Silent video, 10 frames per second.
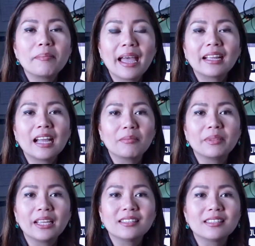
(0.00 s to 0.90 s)
bag
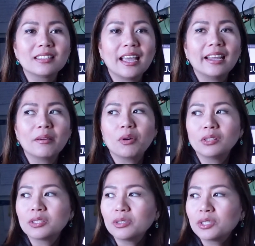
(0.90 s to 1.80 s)
updates. And I'm
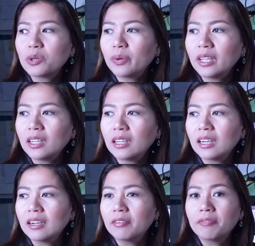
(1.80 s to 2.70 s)
also doing
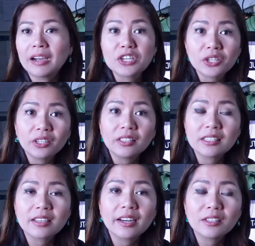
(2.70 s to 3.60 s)
uh, fashion on the
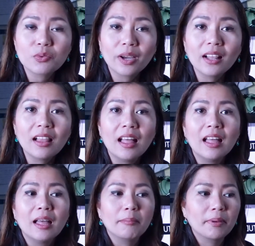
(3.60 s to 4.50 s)
side as well,
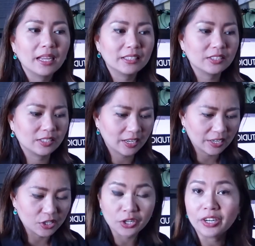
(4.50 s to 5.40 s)
plus
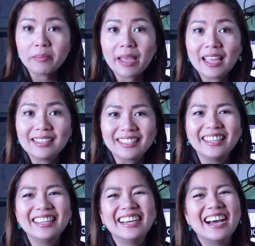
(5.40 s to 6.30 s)
uh, journey band.
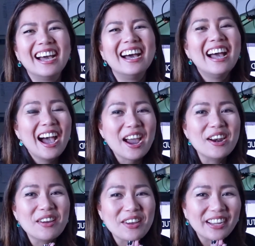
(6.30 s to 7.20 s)
I
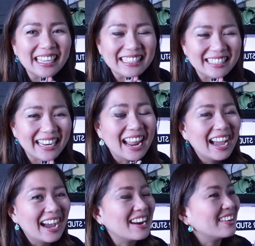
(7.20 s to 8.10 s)
know you can see,
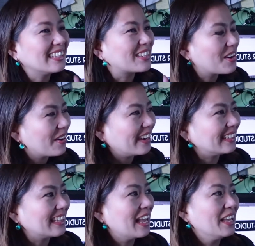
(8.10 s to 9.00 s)
I know it's
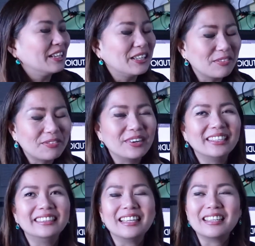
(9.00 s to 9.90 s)
quite
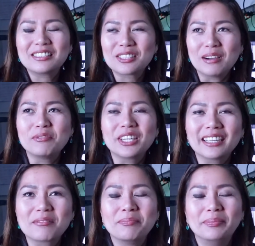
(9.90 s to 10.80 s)
different
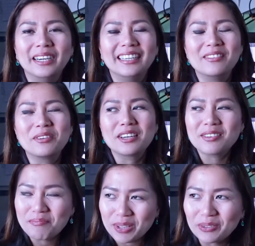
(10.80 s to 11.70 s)
subject but with
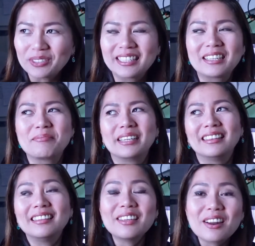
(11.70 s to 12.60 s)
music
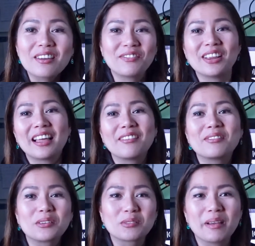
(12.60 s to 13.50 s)
but you know if you love
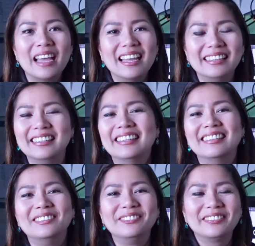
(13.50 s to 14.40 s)
those band
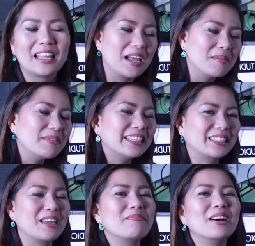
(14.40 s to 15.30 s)
um, please
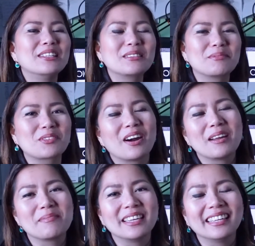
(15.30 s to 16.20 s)
keep on
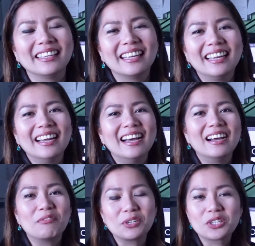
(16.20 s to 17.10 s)
subscribing.
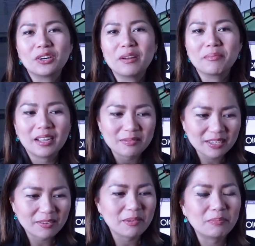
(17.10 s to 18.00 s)
Uh, for sure, I'm, I'm
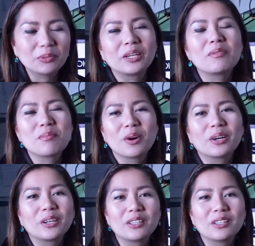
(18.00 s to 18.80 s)
gonna be putting more